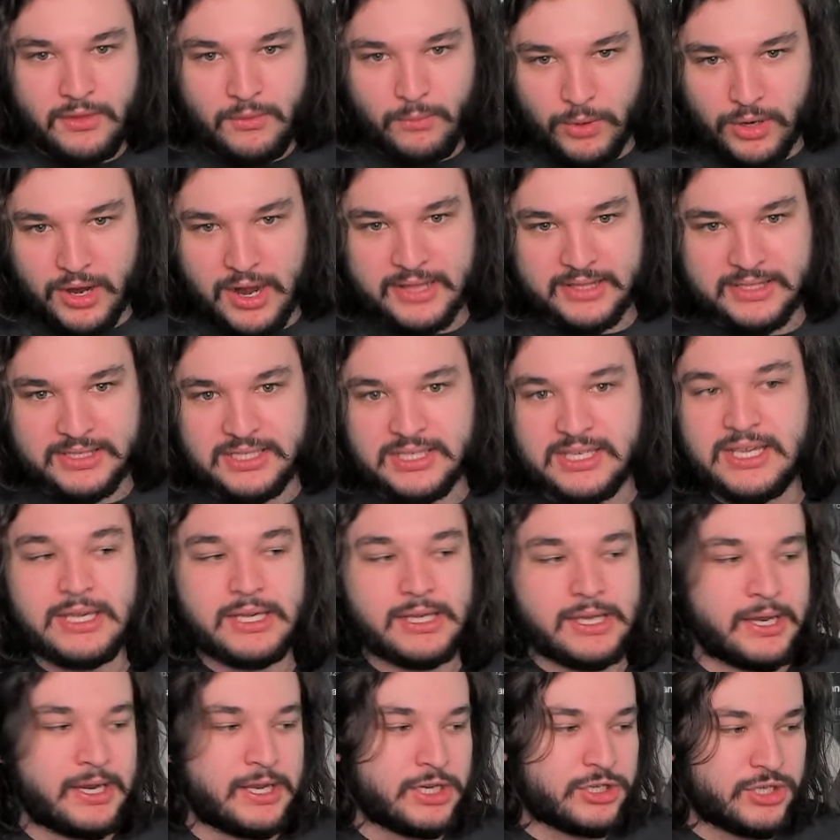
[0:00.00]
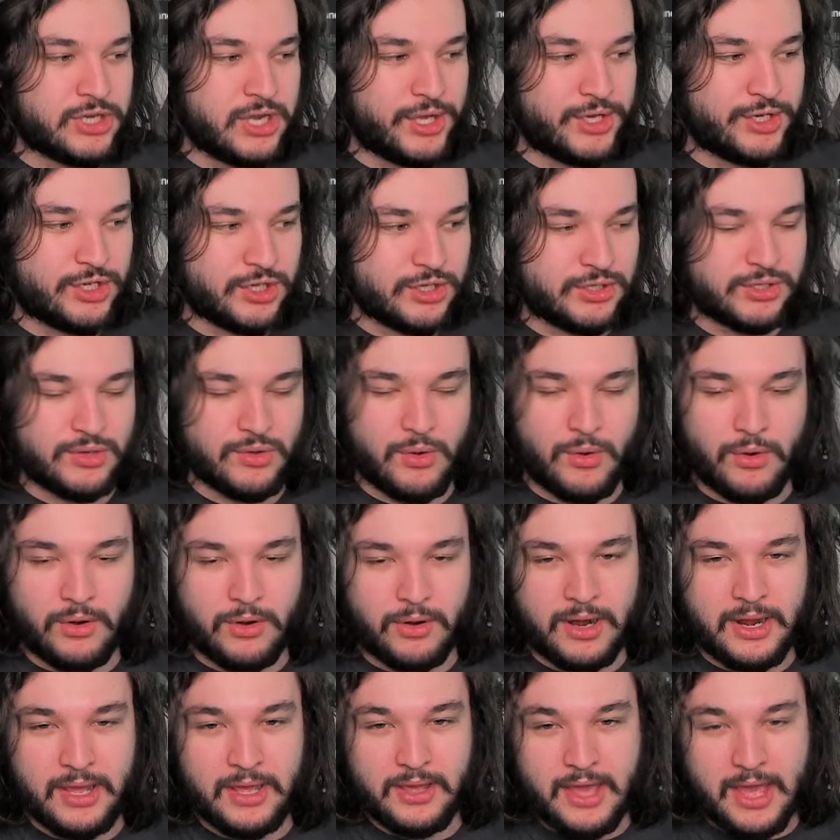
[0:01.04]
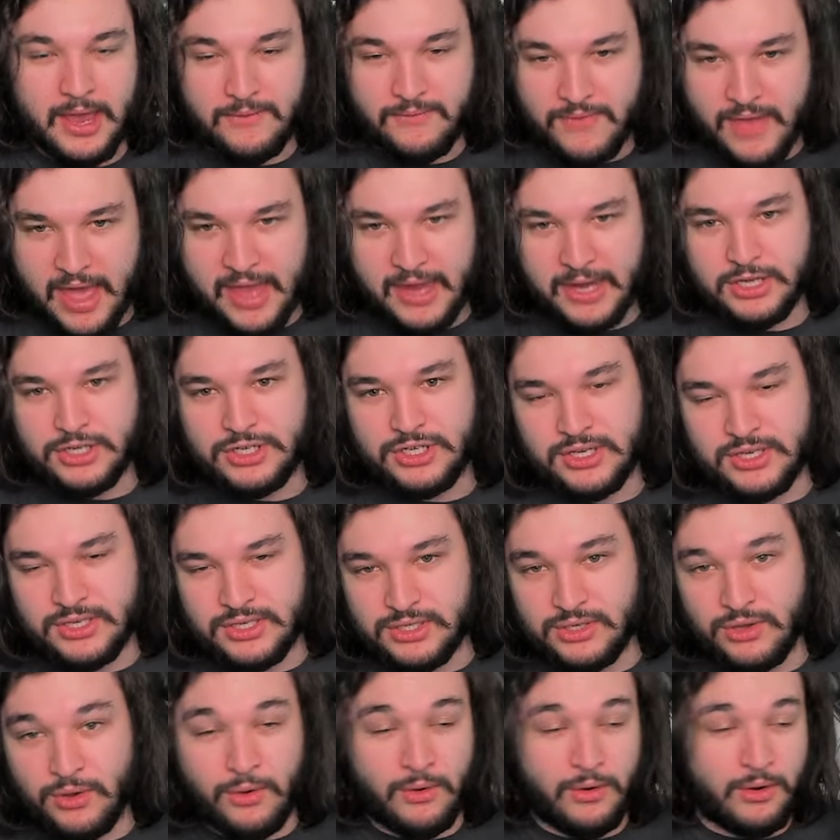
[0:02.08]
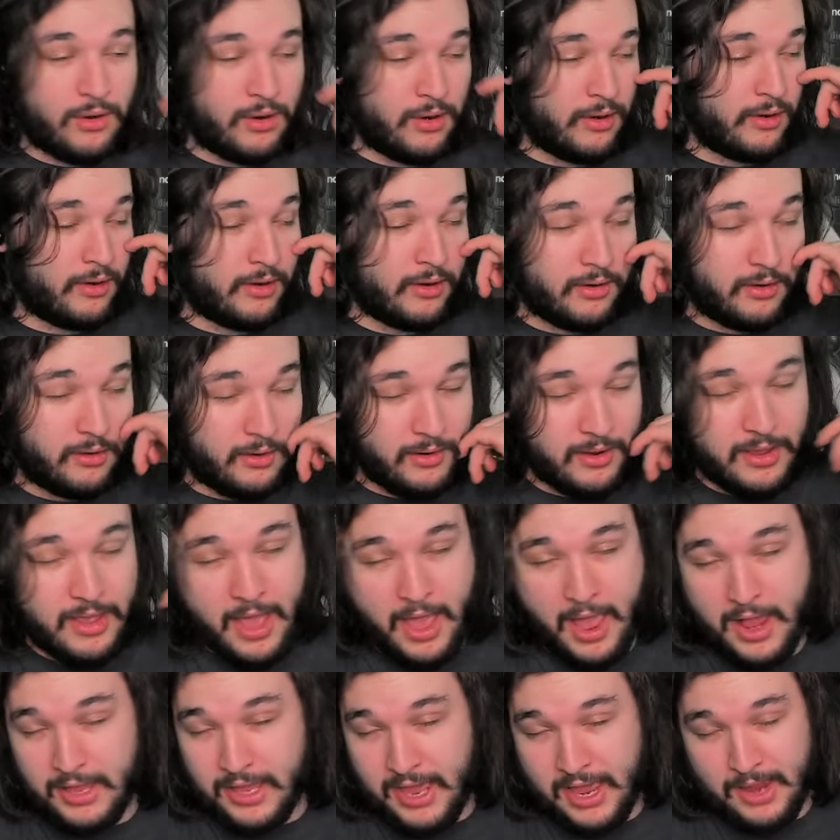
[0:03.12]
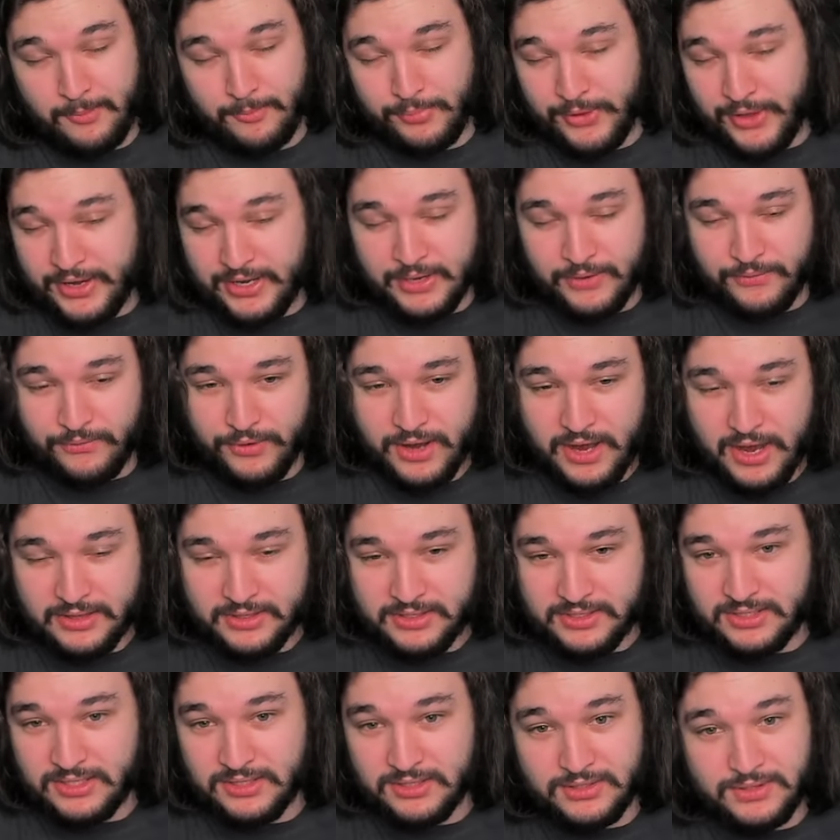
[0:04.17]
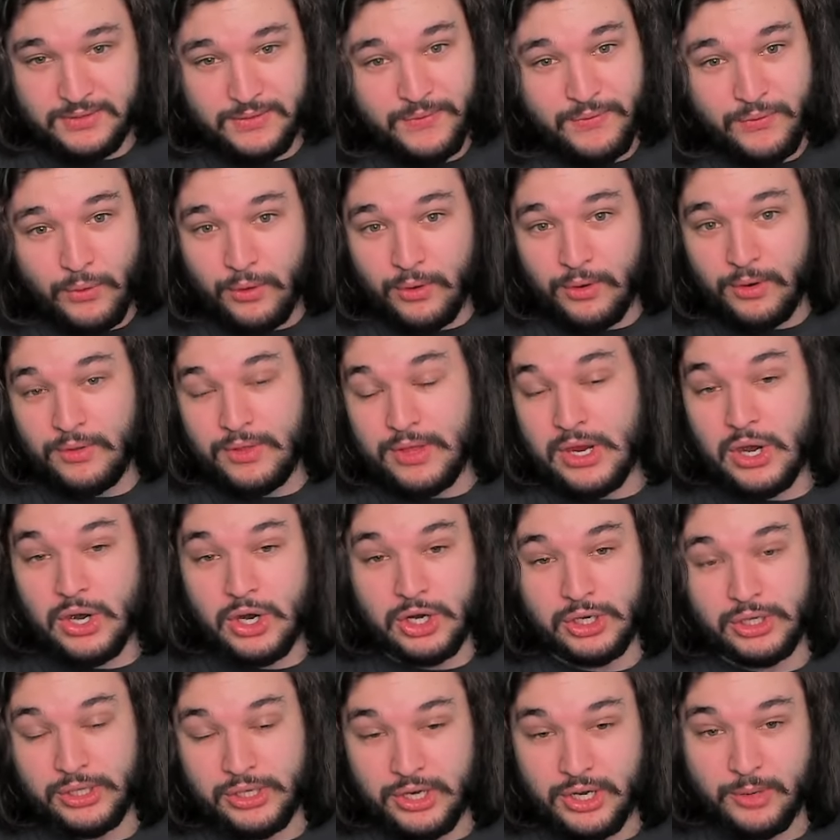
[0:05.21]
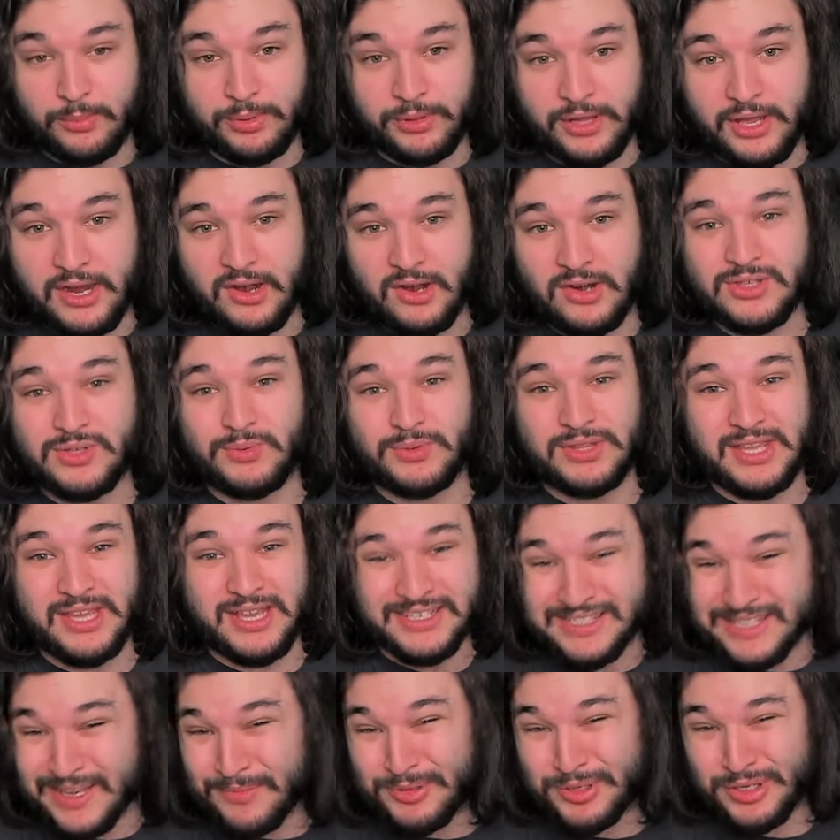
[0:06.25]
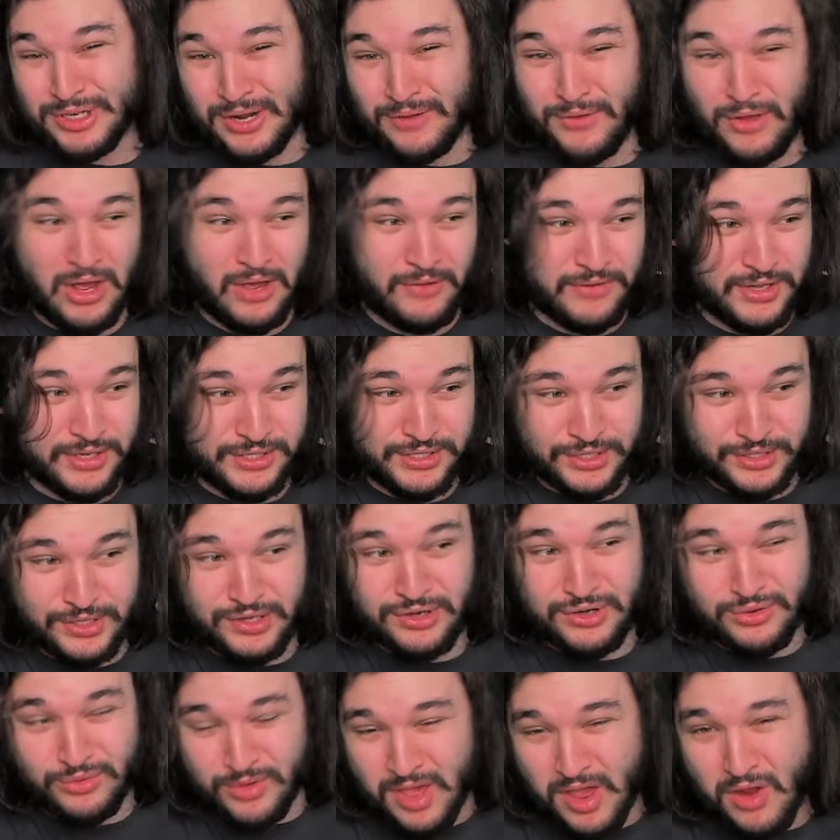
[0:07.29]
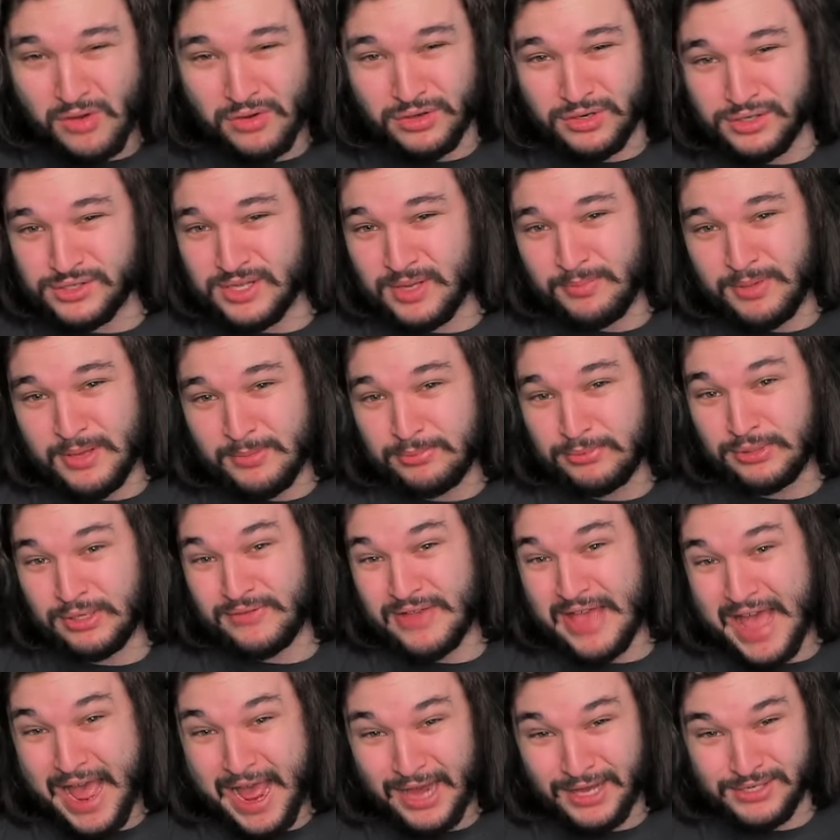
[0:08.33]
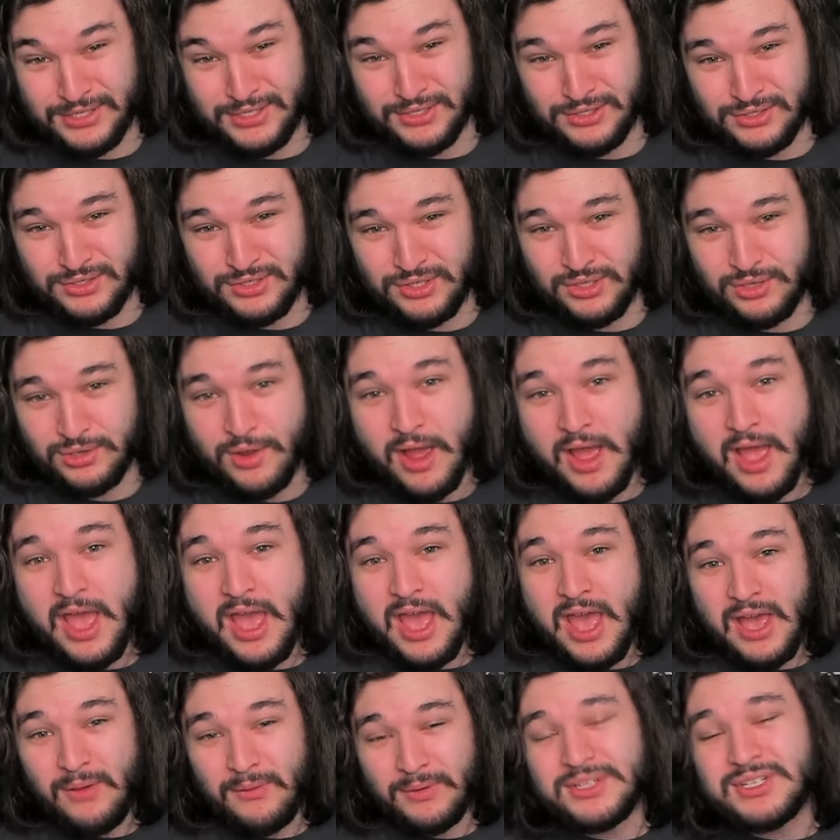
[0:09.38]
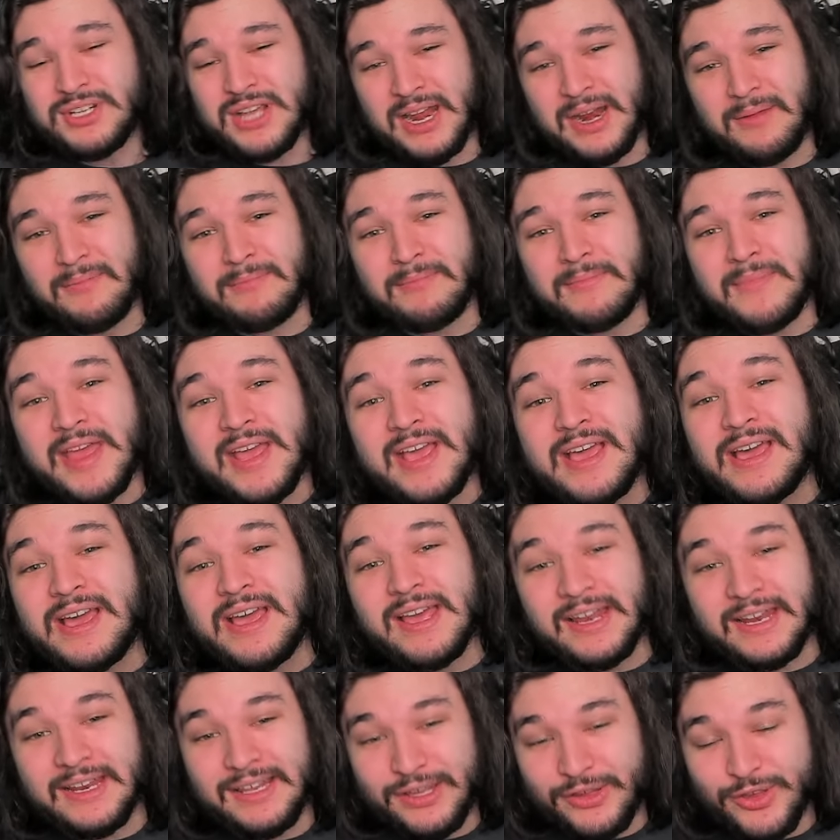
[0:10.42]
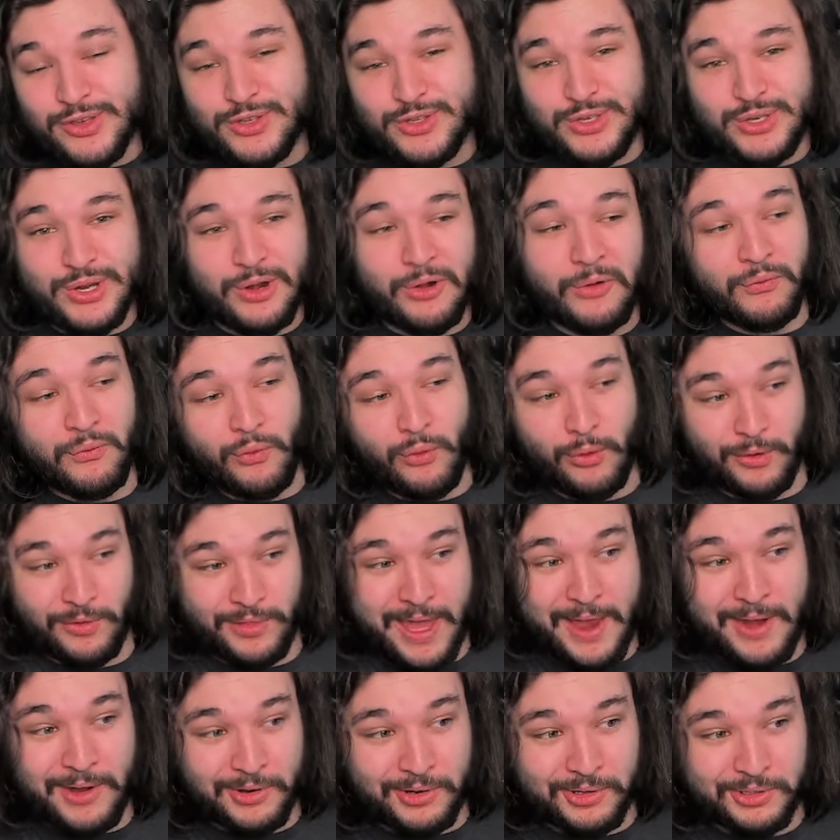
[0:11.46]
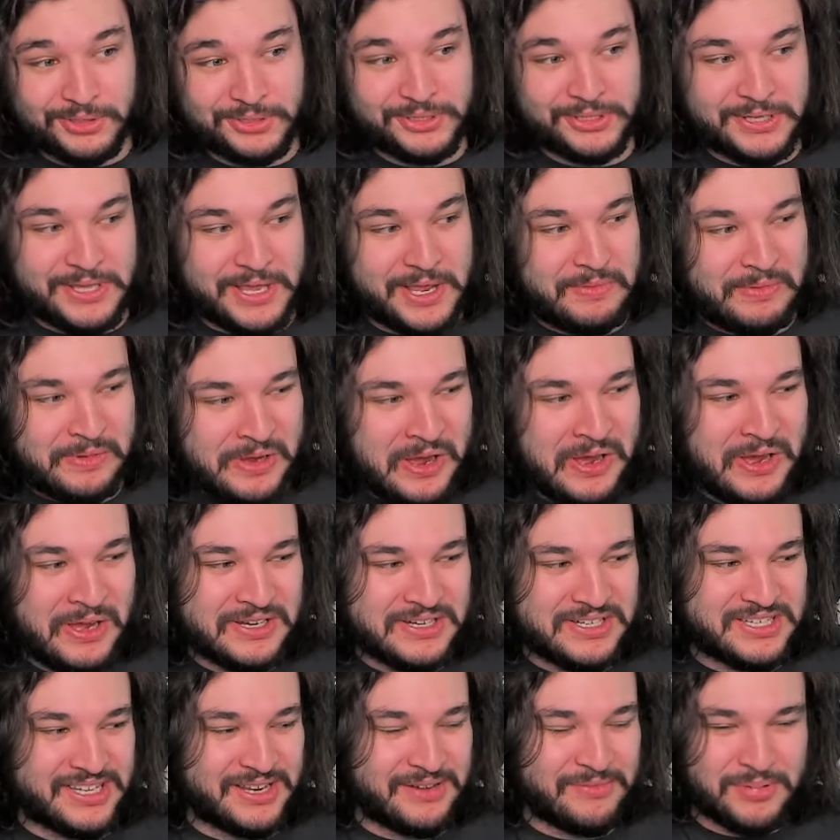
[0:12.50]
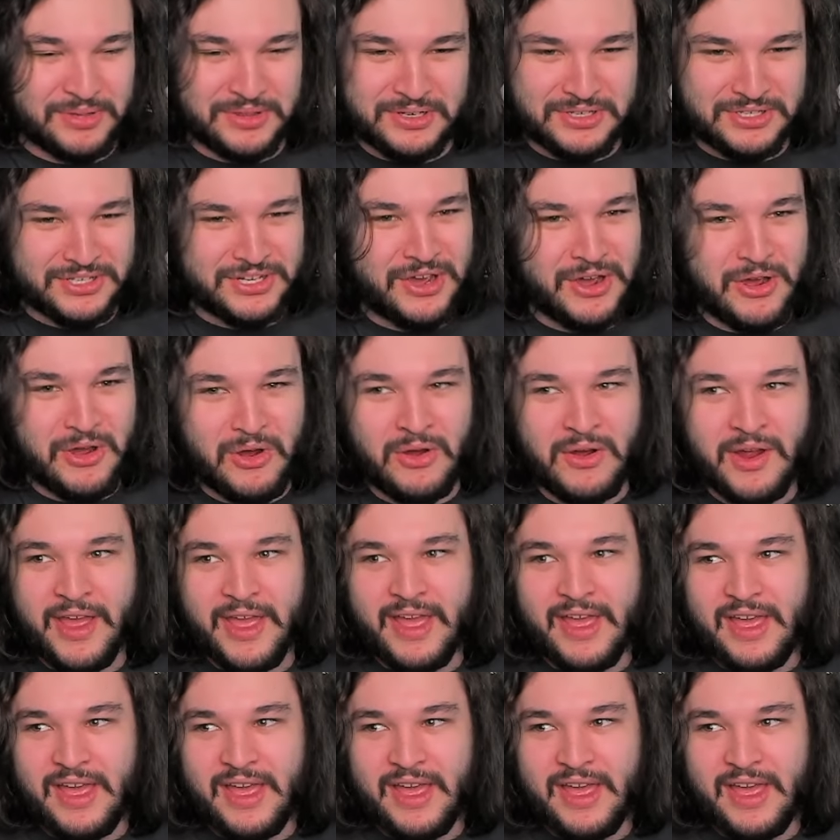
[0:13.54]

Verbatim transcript: we're not seeing any changes or advantages or gameplay differences for the earlier players, with the exception of obviously the new characters that people have access to, which kind of make it easier for that earlier game content. But there's no